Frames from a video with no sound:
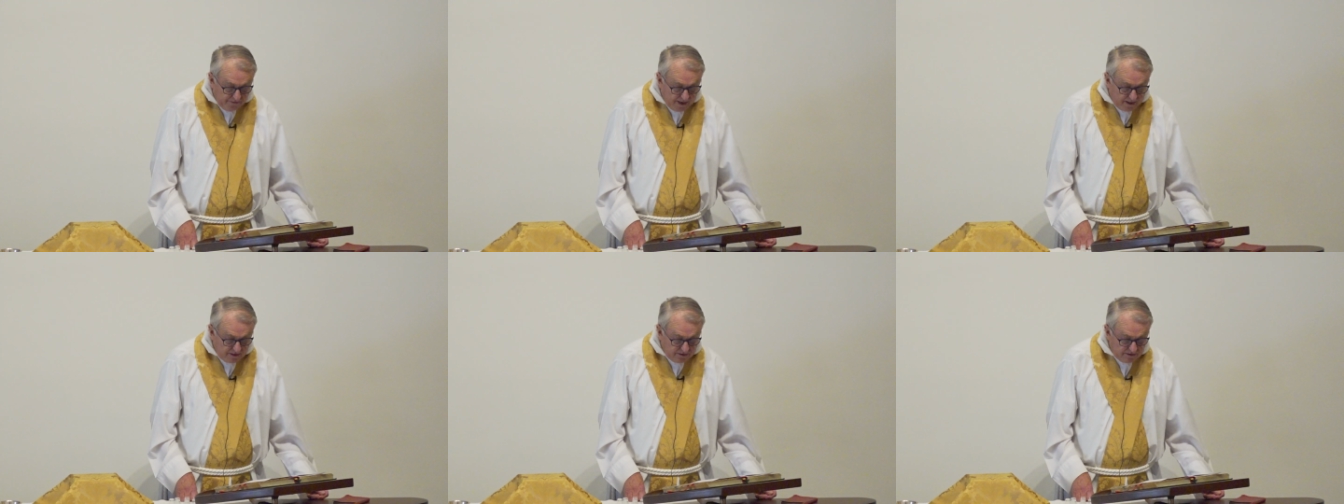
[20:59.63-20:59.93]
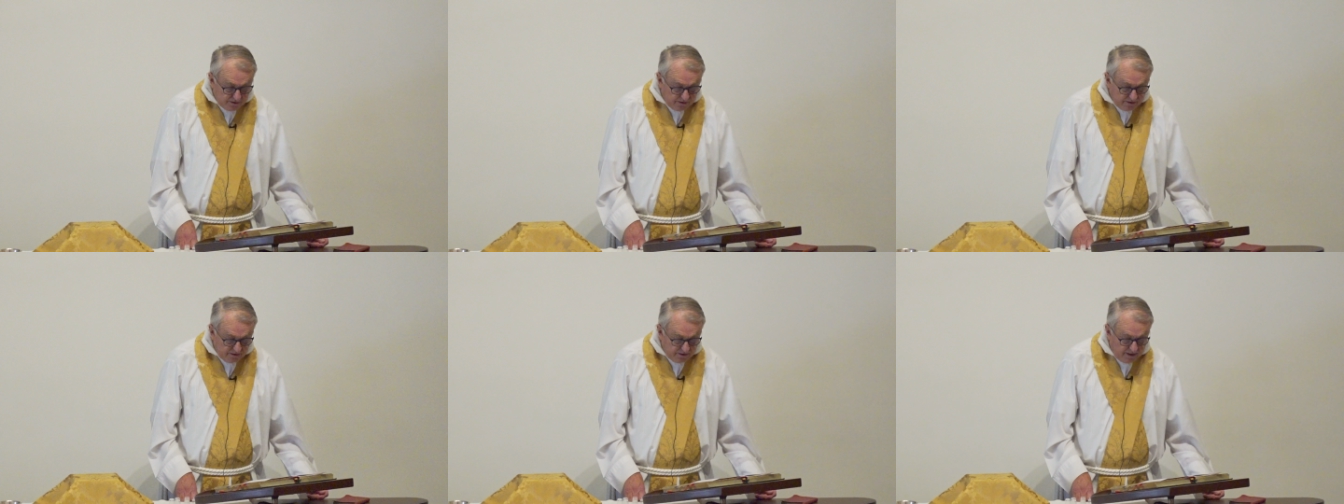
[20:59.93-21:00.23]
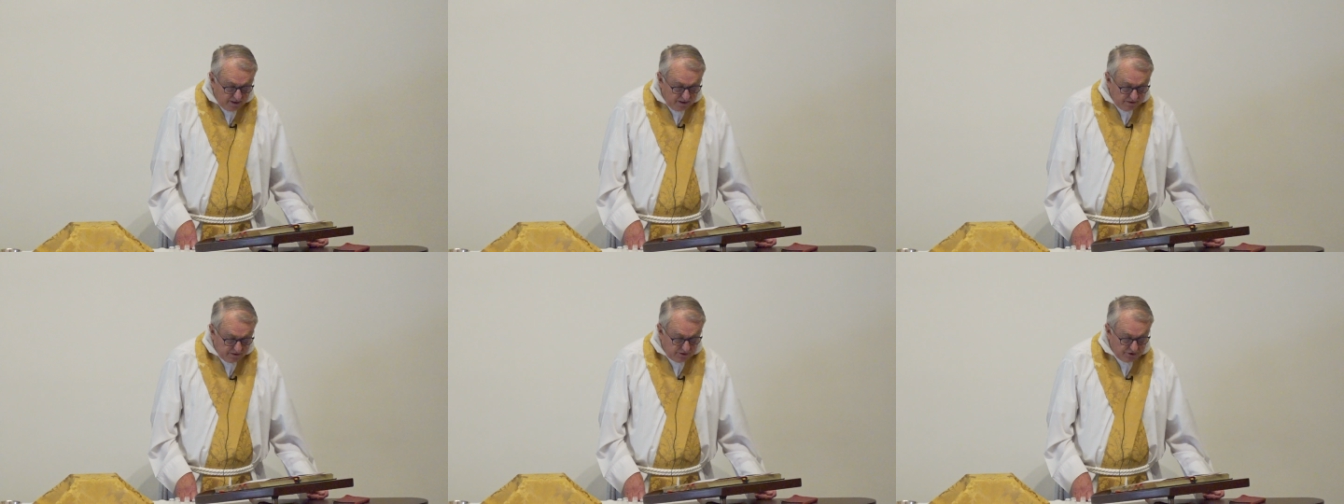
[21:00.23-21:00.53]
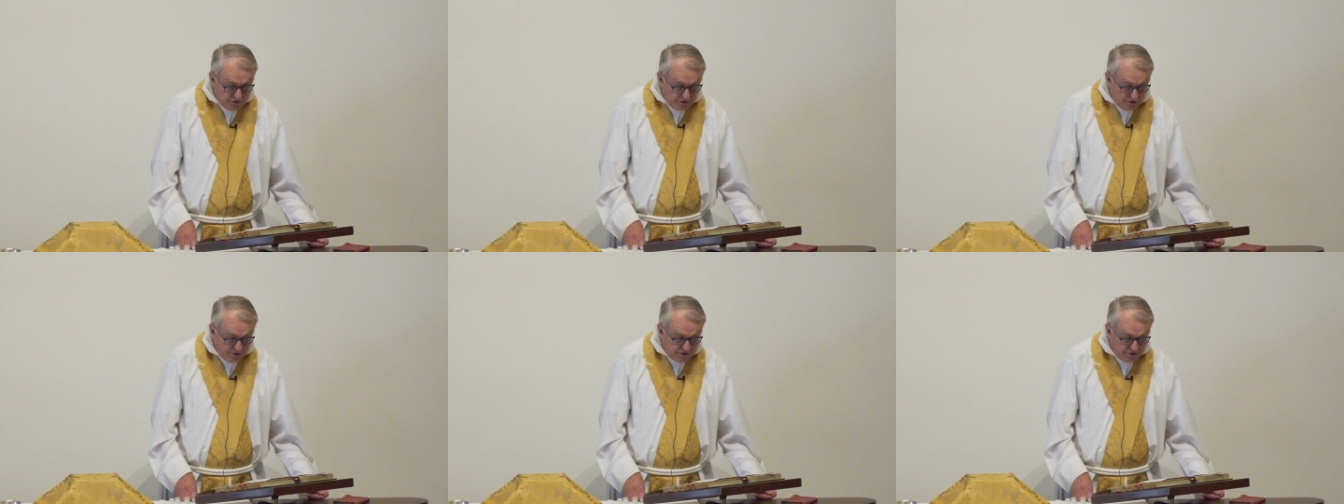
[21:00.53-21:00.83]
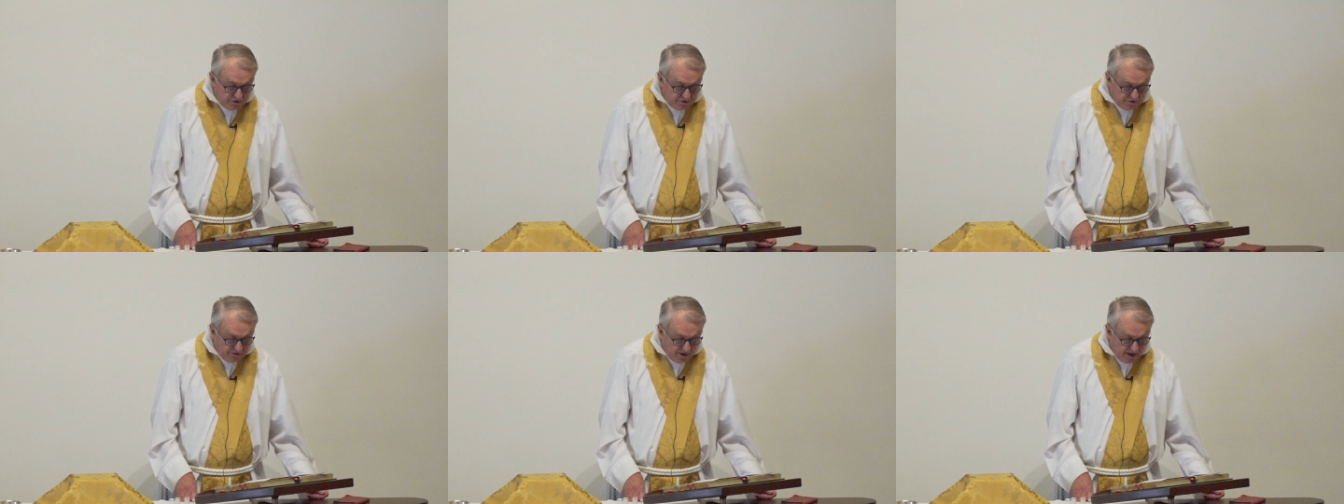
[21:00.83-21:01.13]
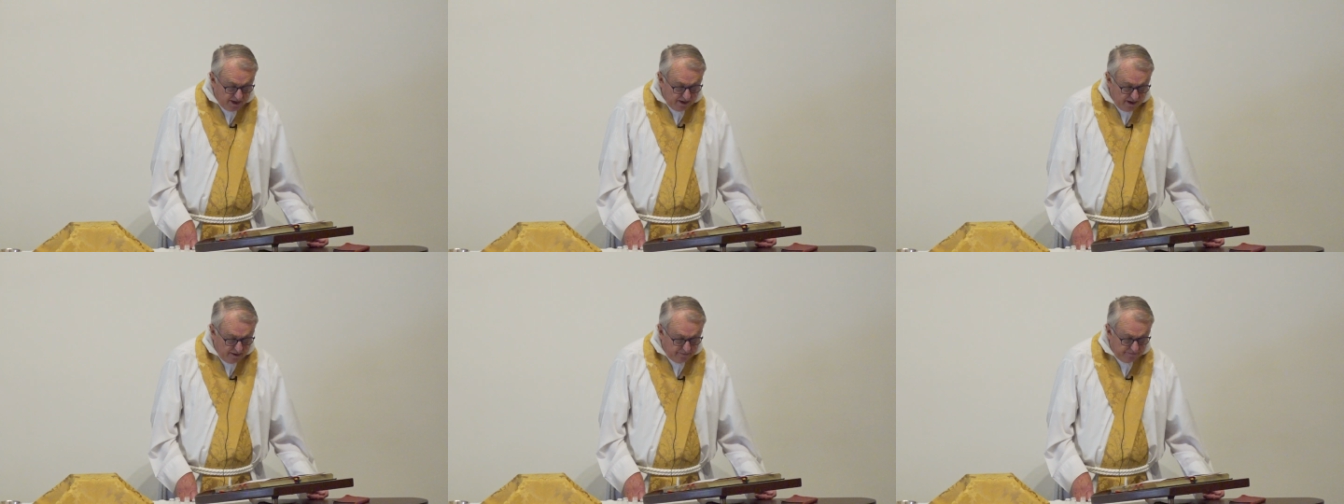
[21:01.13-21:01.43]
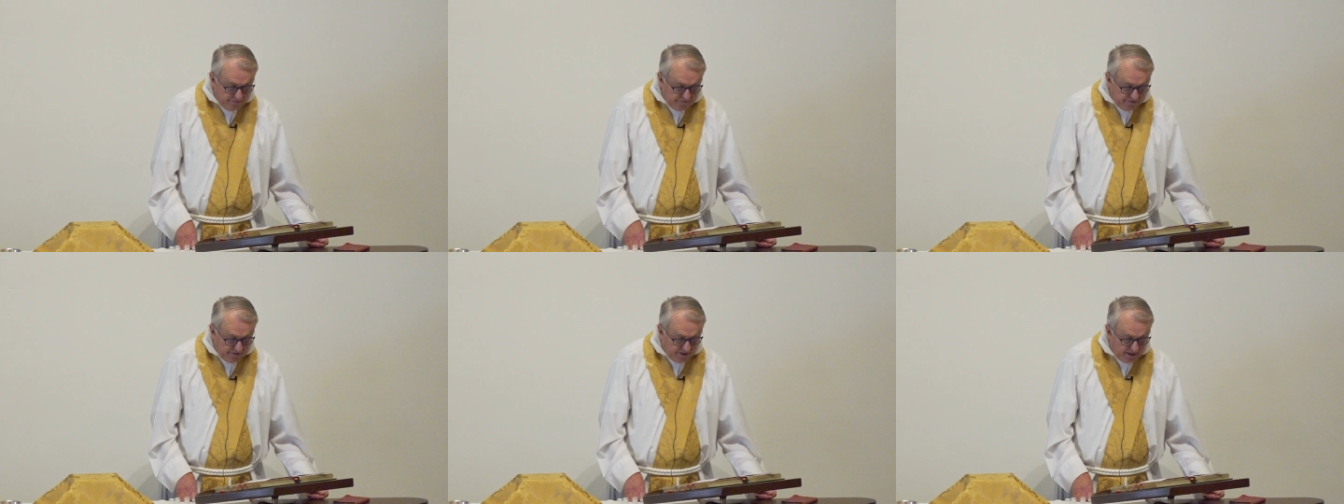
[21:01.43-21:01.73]
entered the church
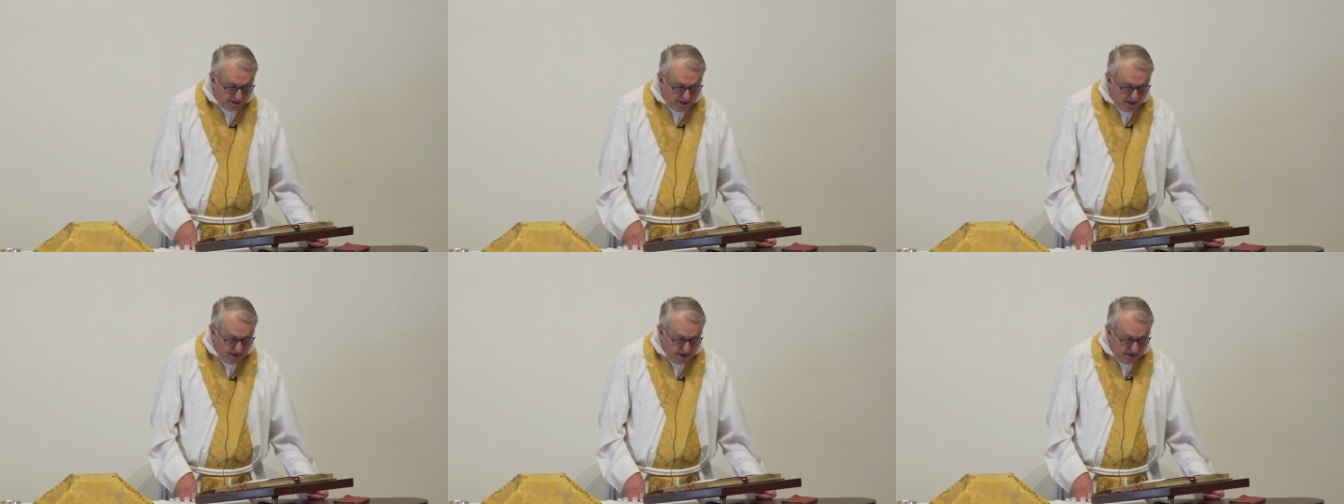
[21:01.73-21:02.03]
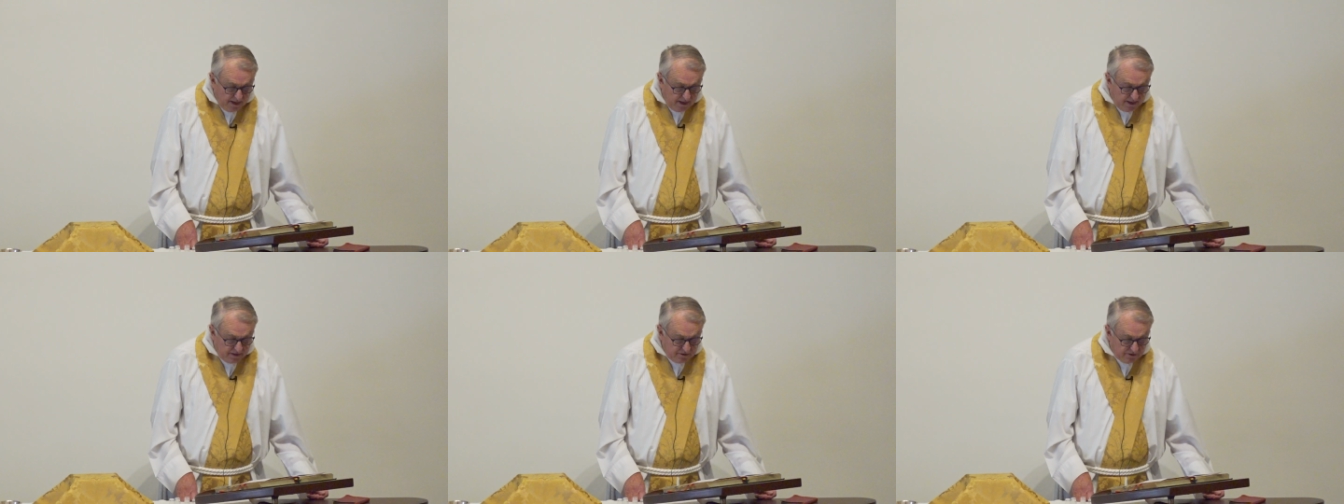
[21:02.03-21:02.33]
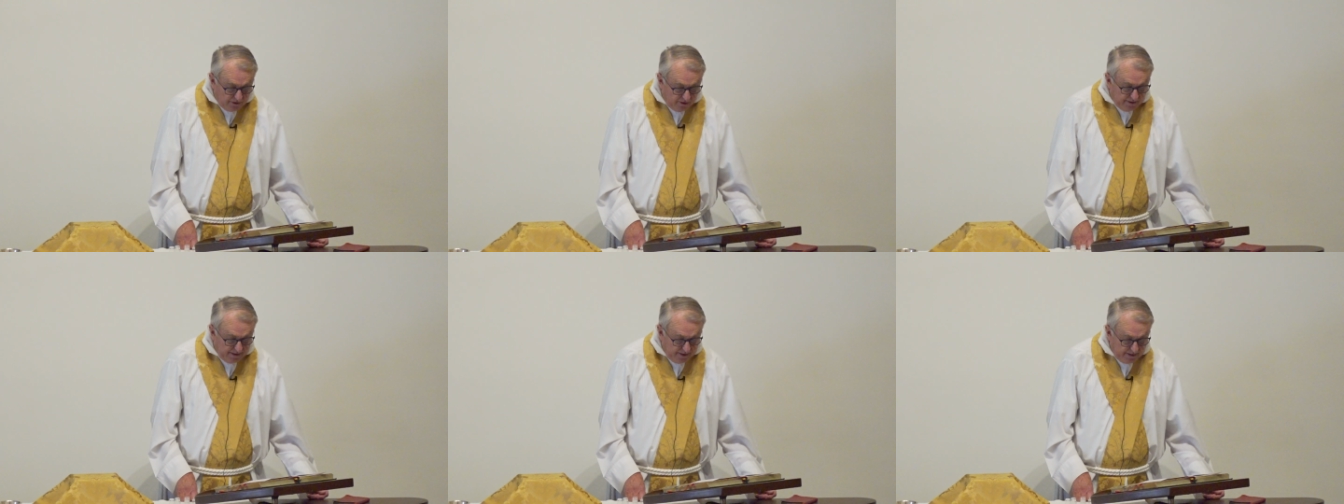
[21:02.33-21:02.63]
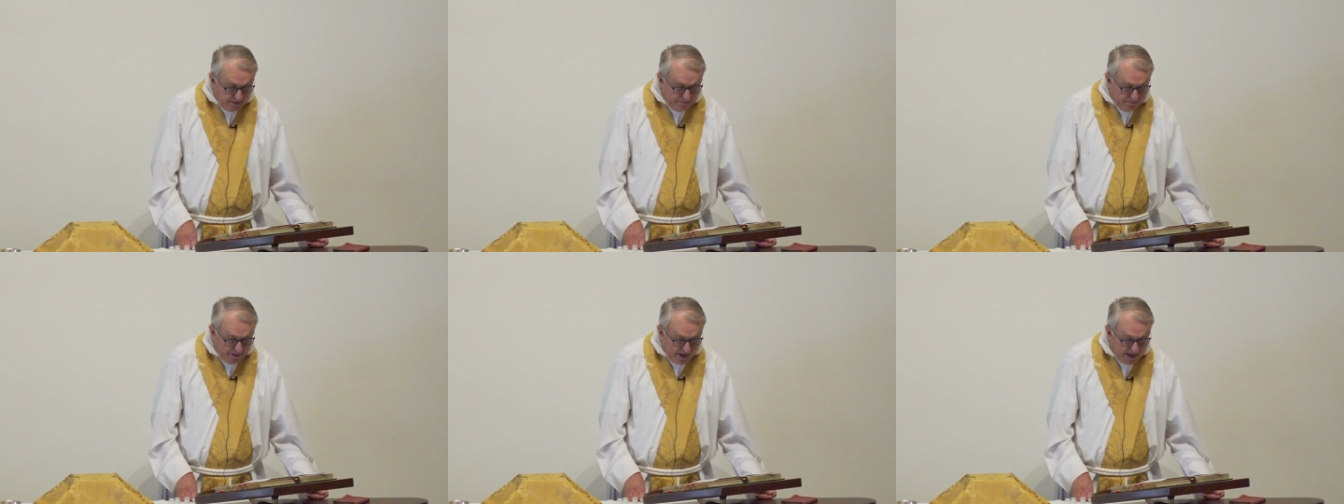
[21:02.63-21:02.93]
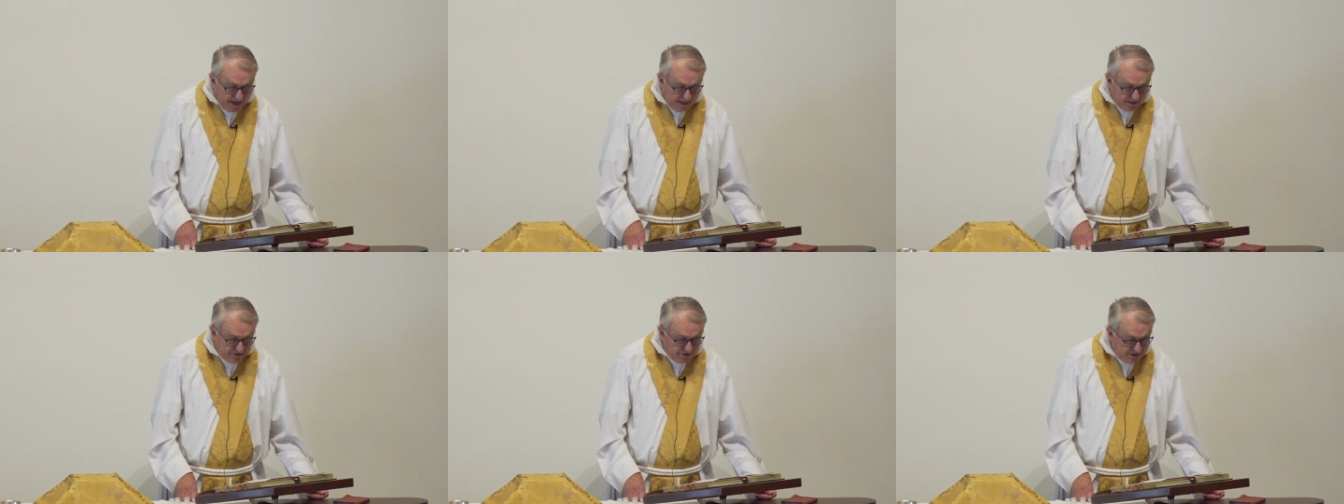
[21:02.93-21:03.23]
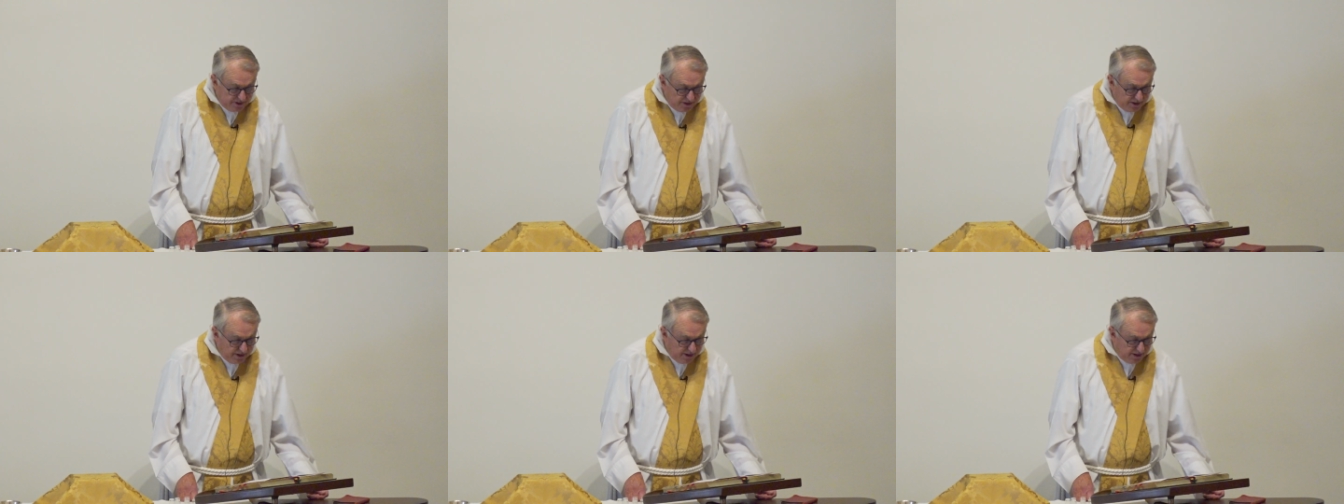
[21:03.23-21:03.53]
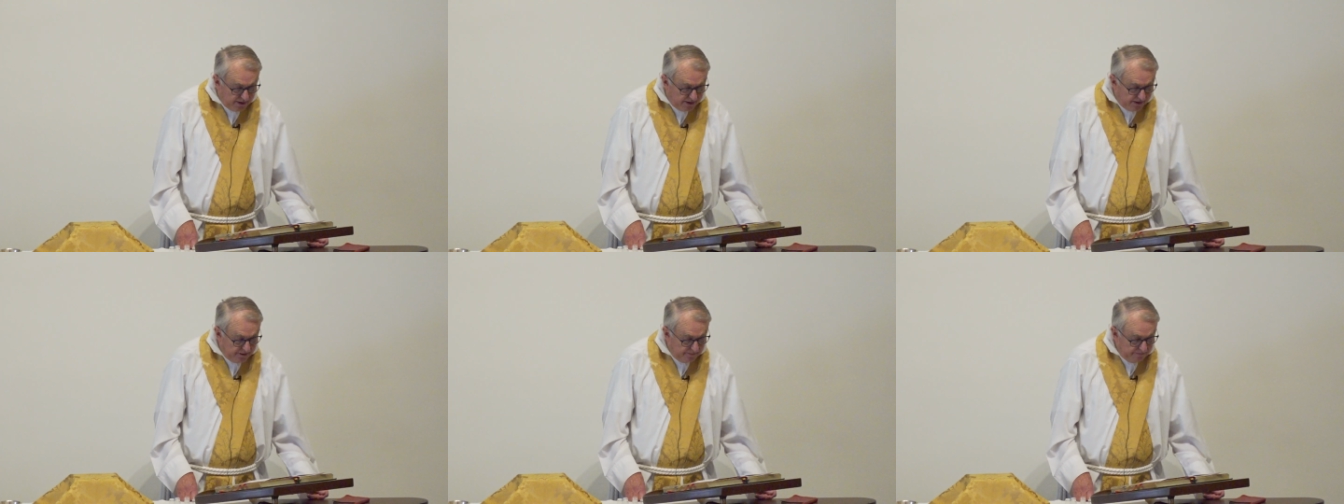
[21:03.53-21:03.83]
triumphant during the past
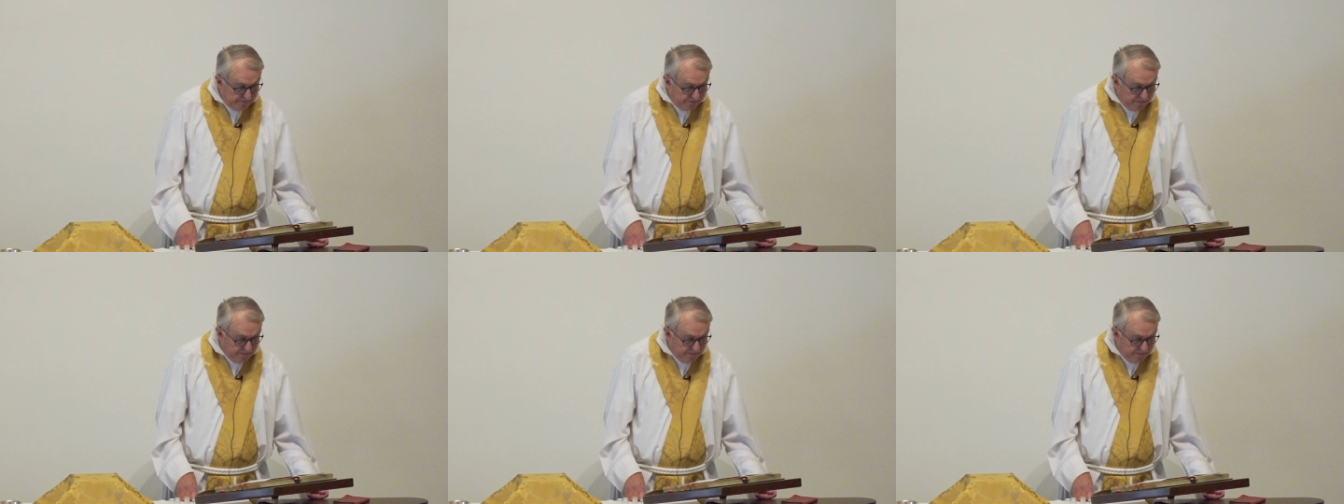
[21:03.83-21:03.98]
year.